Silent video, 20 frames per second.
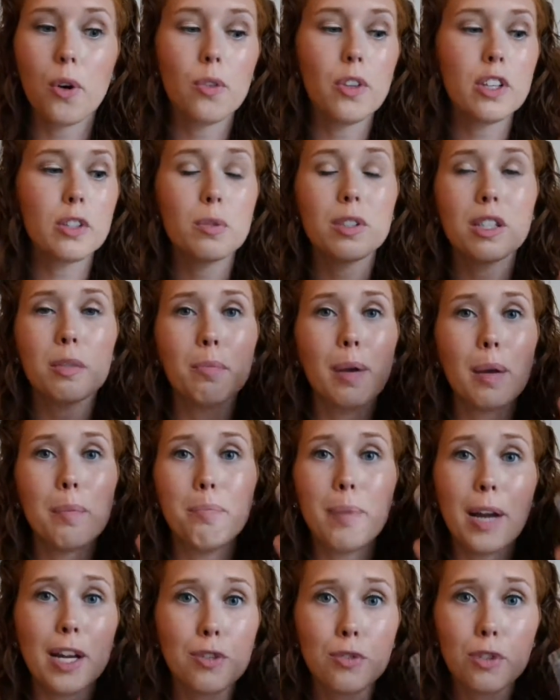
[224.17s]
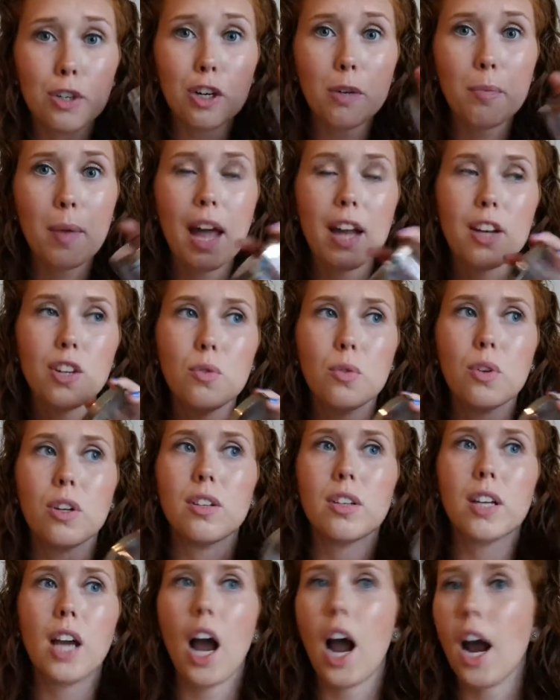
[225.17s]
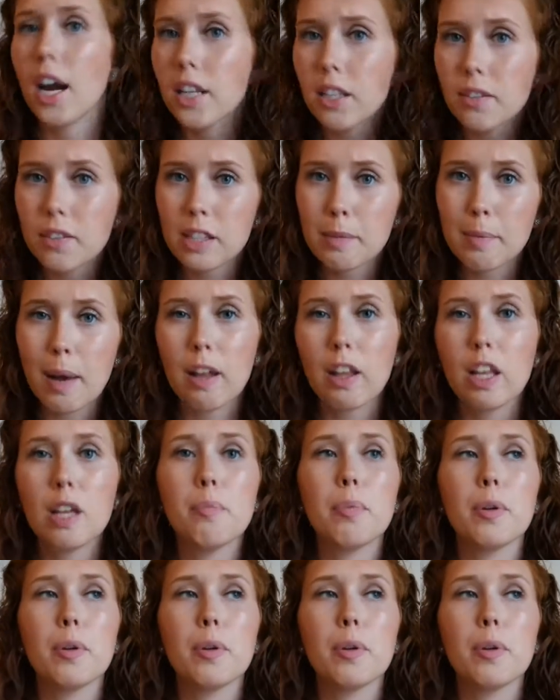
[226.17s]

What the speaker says: This was in my bedroom and you could kind of smell it,